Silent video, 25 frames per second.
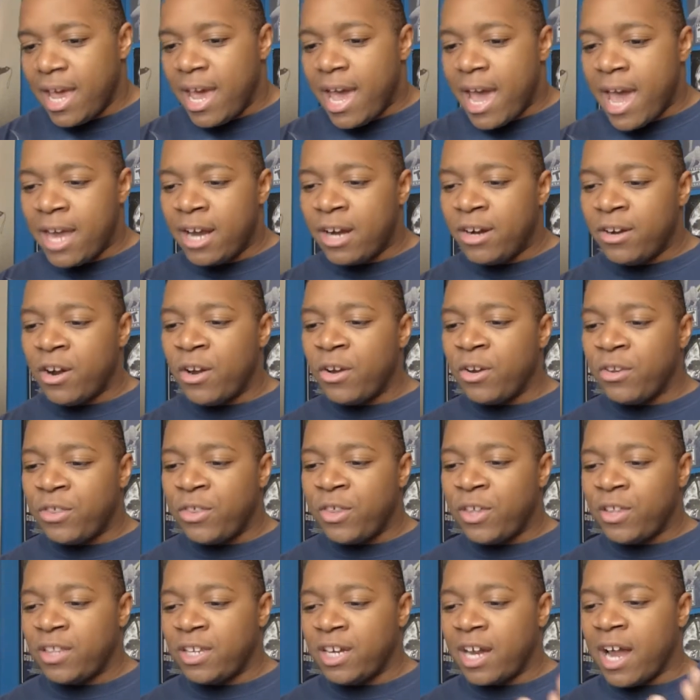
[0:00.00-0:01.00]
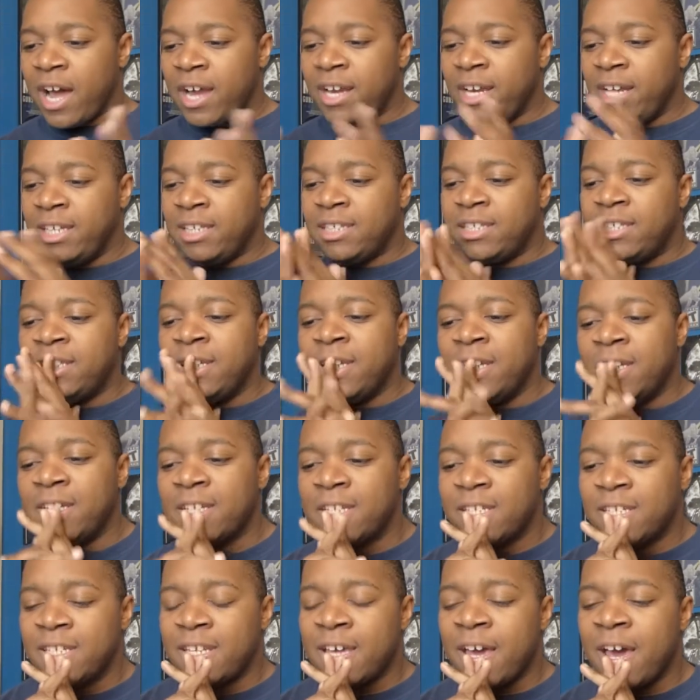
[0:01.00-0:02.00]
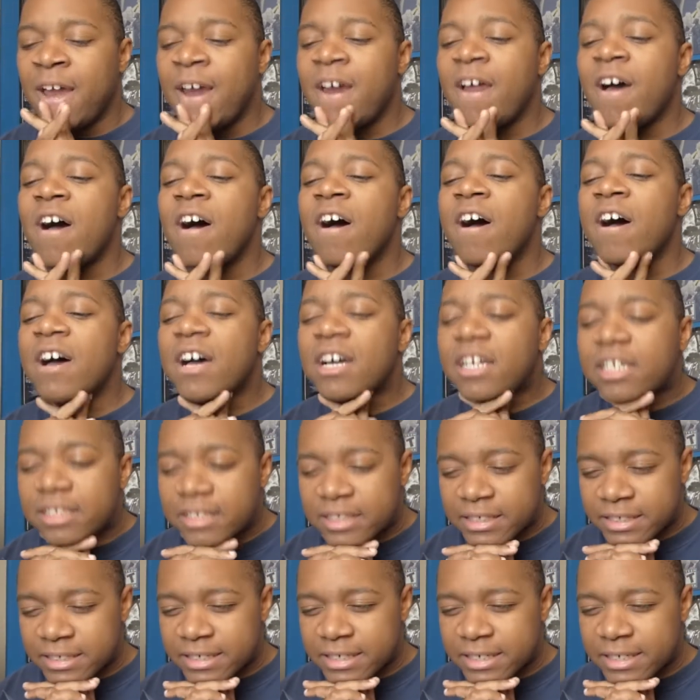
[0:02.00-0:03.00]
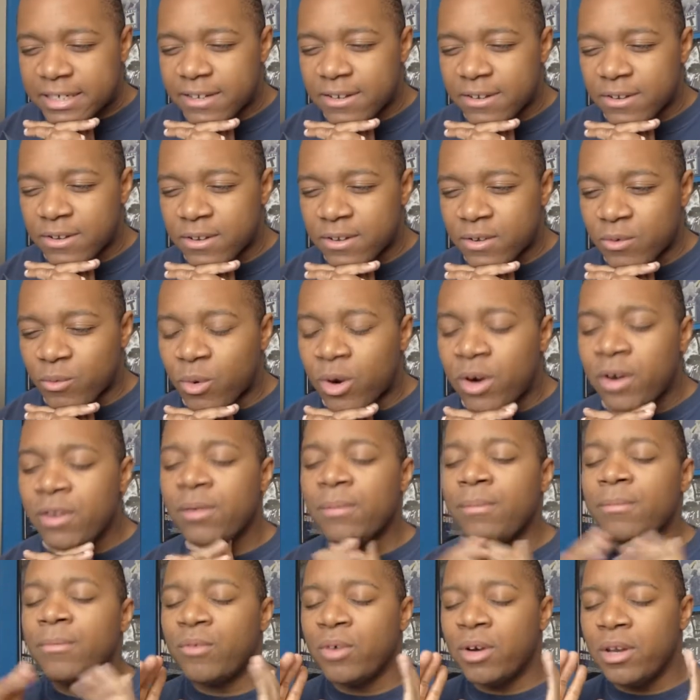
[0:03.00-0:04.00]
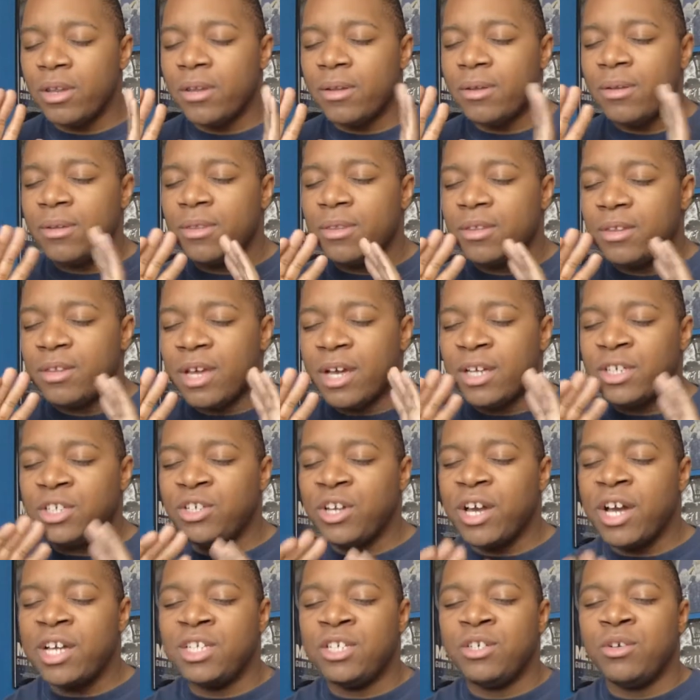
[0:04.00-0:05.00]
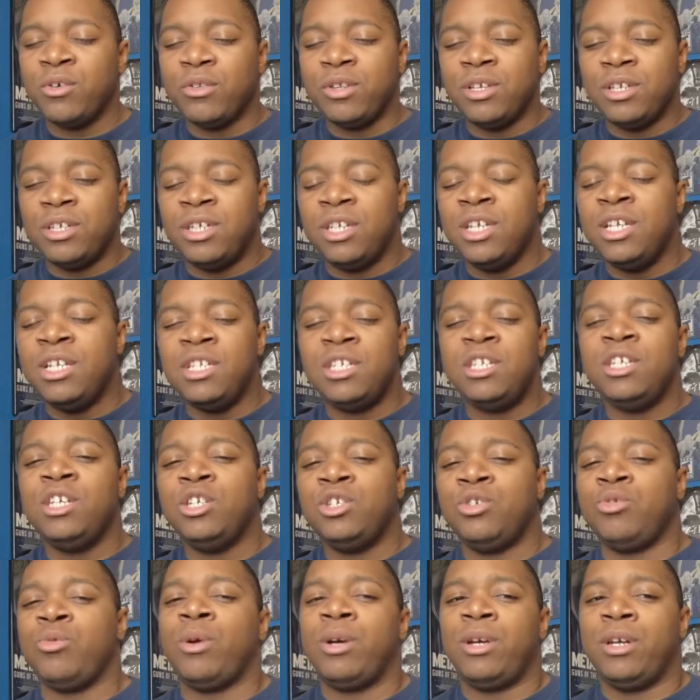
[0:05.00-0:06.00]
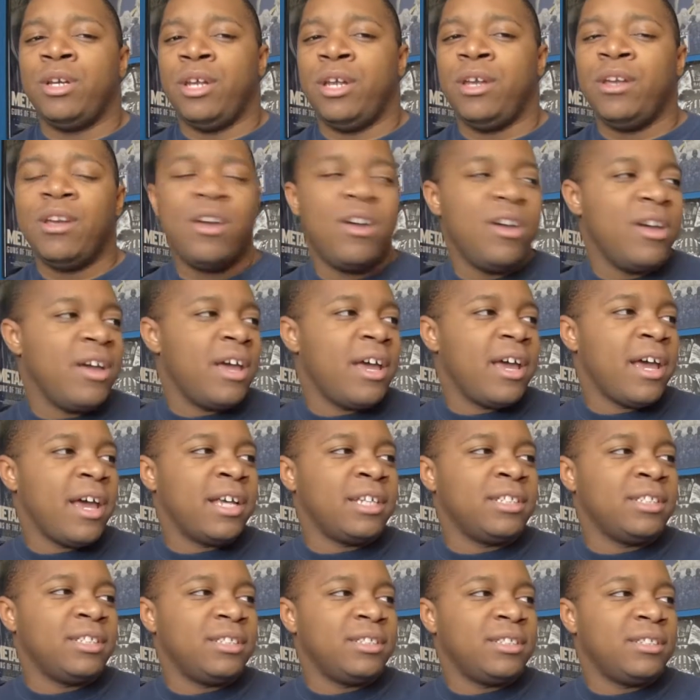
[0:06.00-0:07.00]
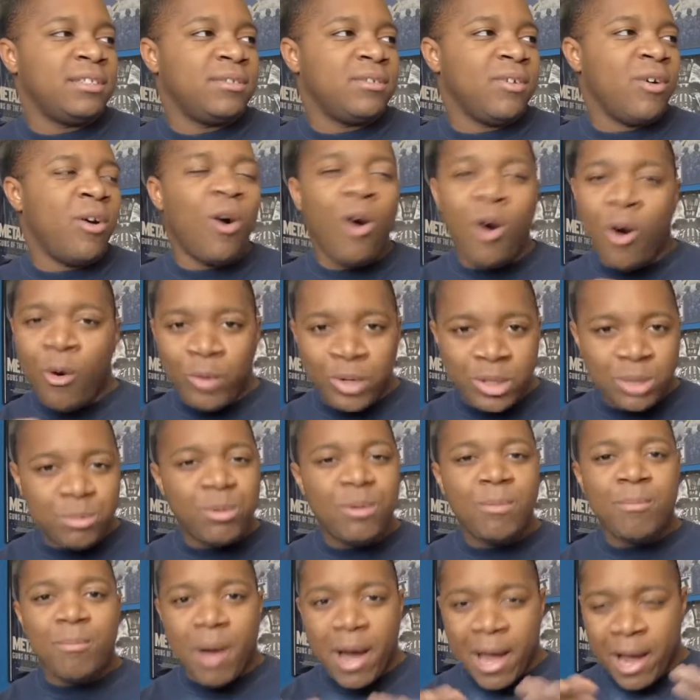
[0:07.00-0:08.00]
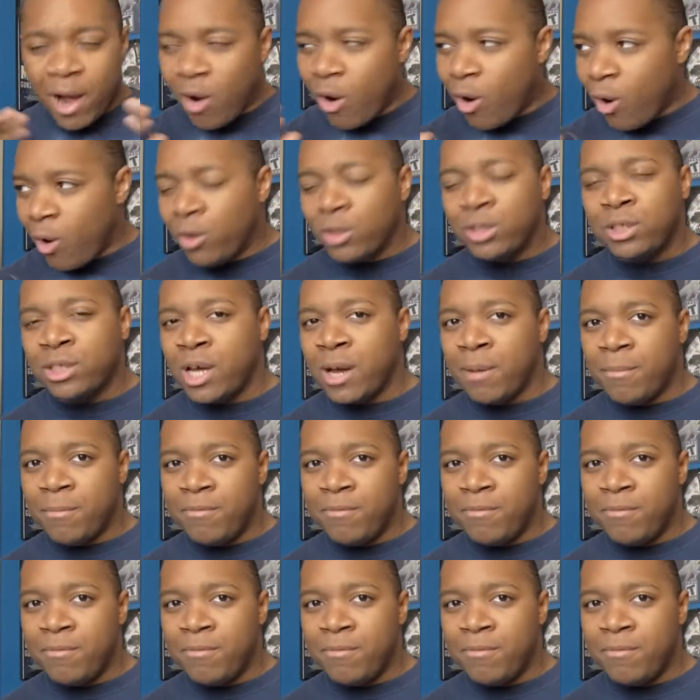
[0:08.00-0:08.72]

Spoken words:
And another thing that I need to see is that as you guys know, the DC Trinity has always been my all-time